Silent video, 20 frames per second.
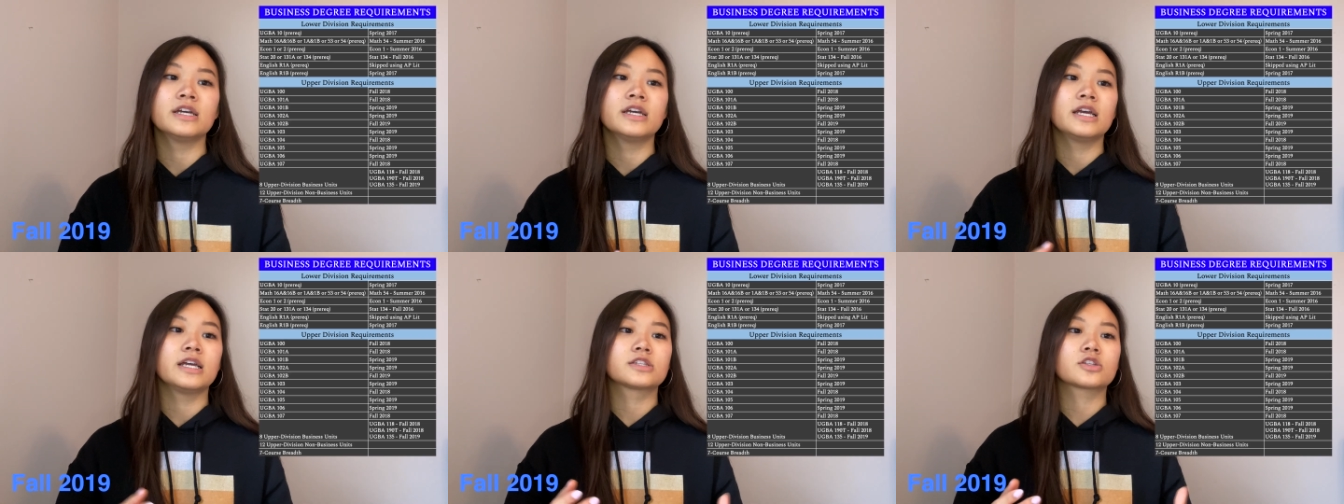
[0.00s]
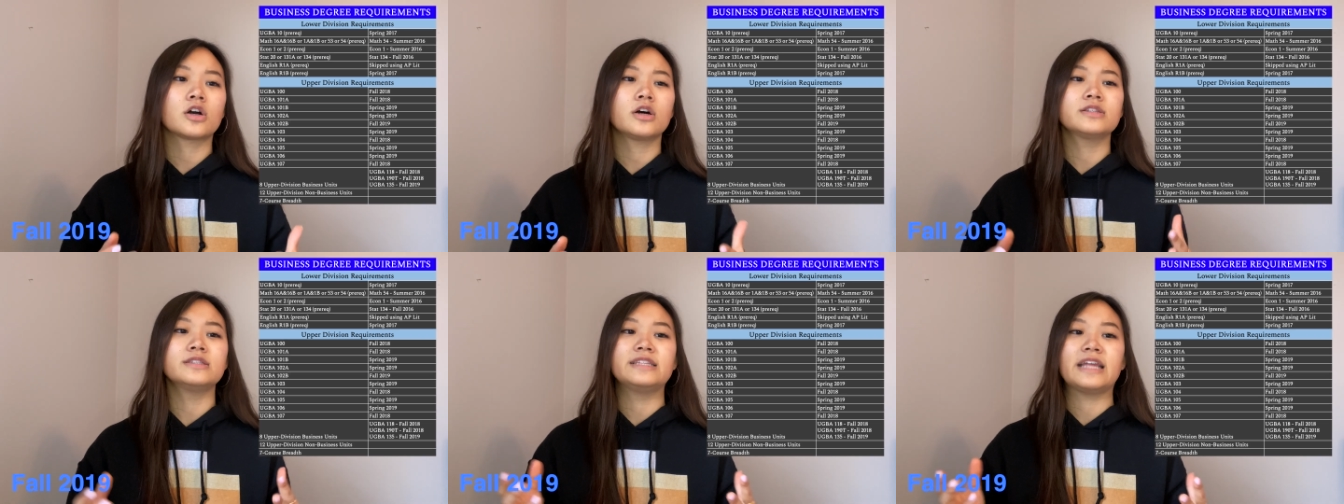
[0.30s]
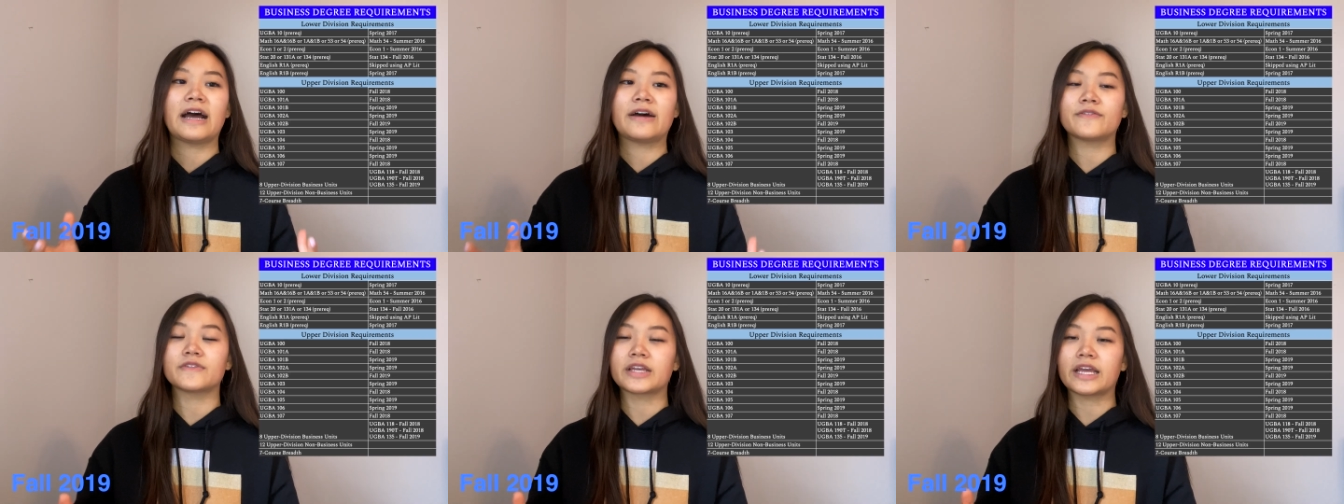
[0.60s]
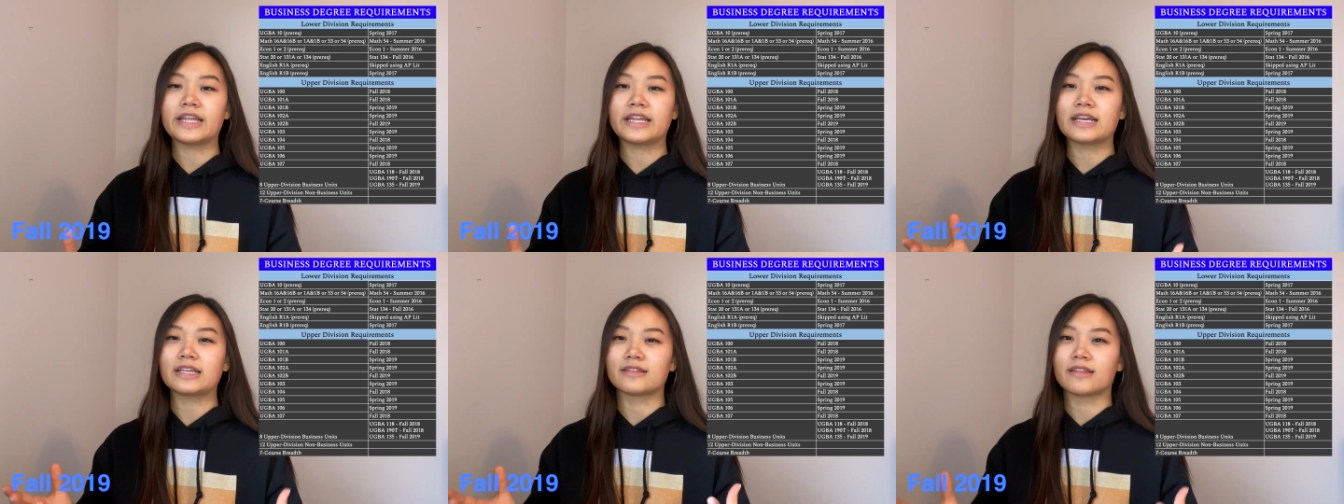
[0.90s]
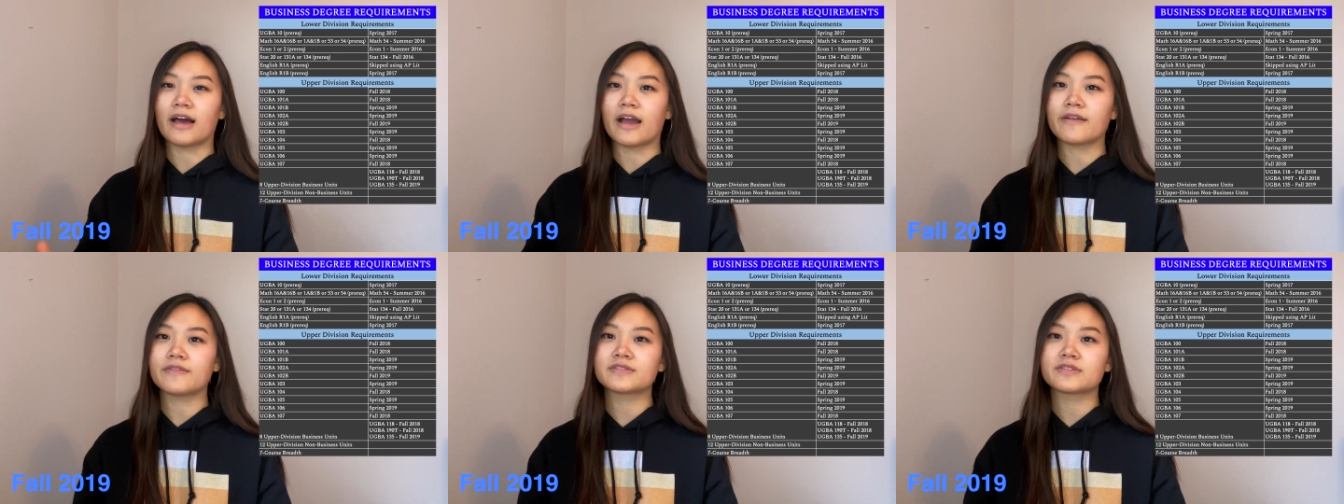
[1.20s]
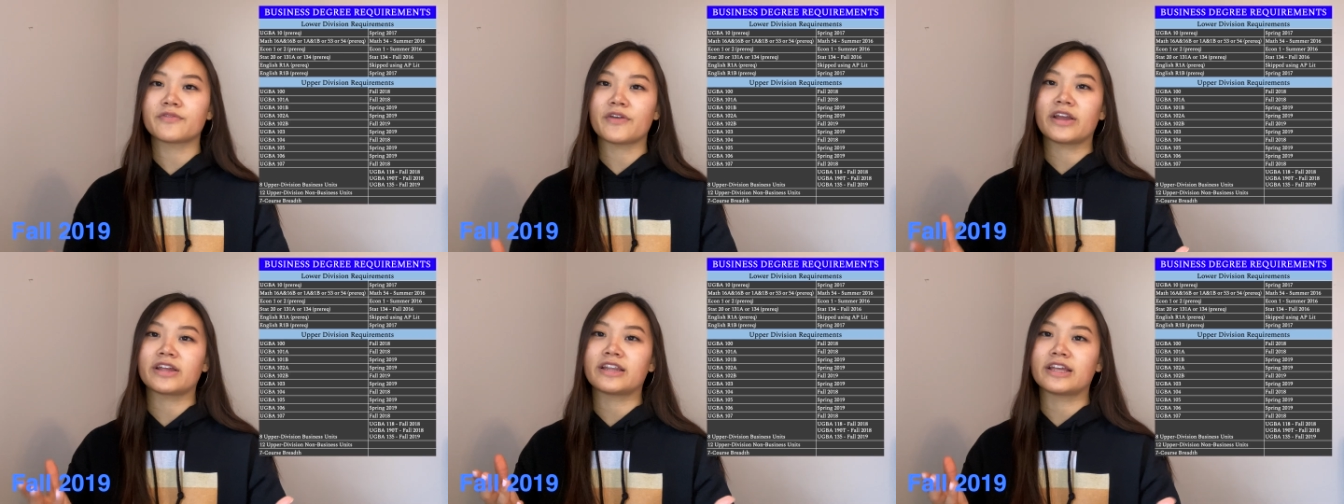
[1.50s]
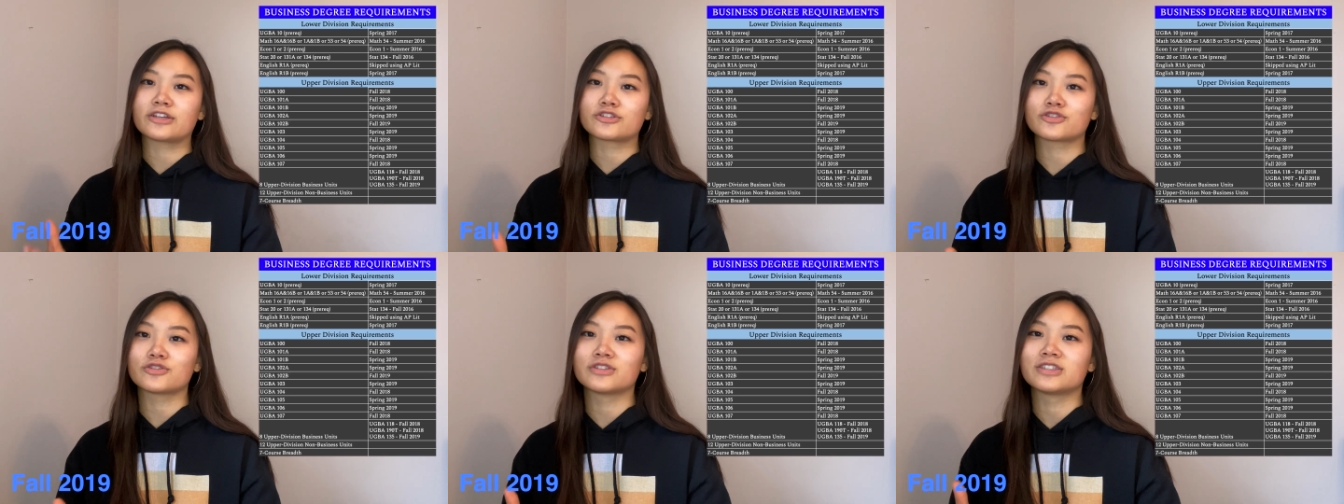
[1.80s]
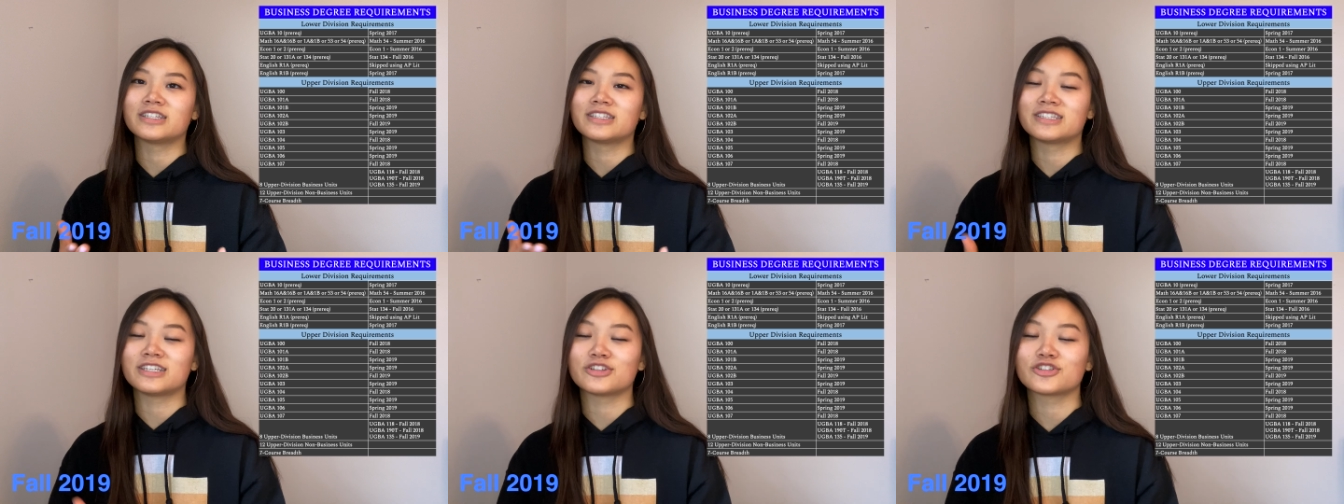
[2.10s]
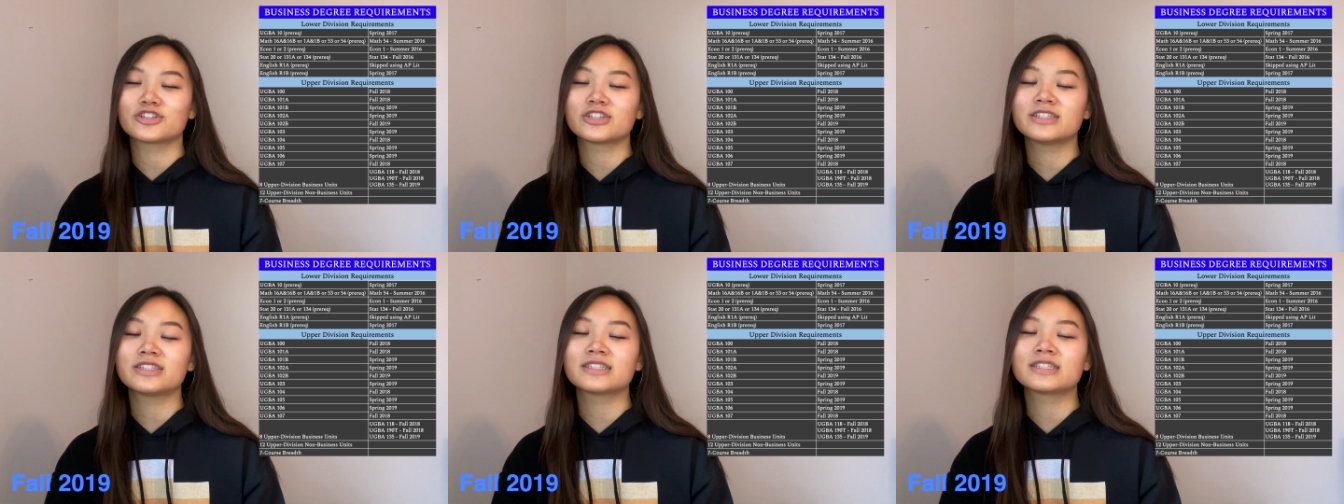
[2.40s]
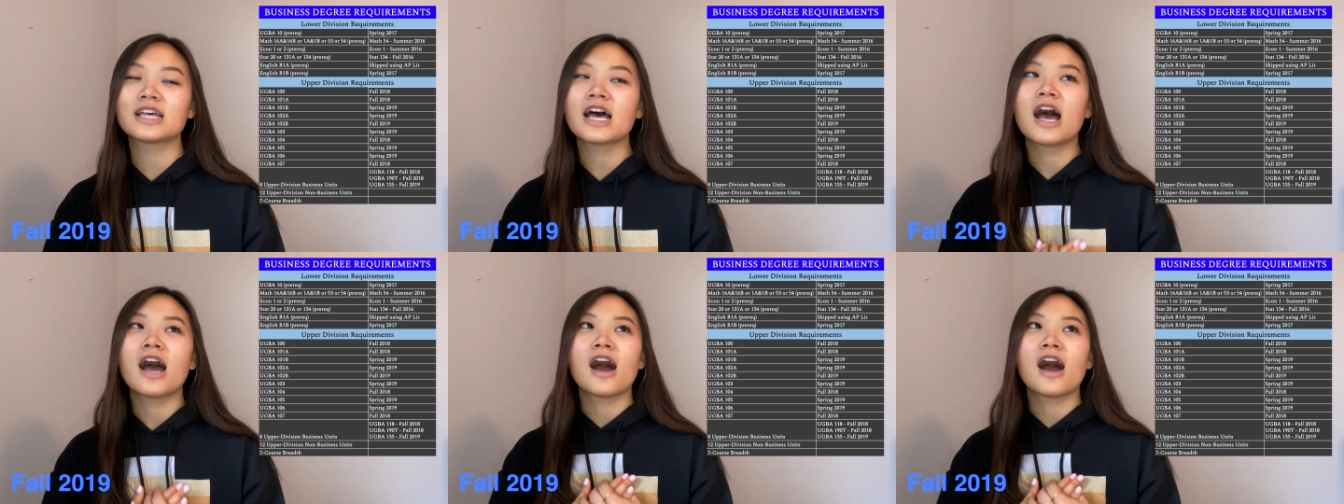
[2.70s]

It's called Navigating Life's Financial Decisions.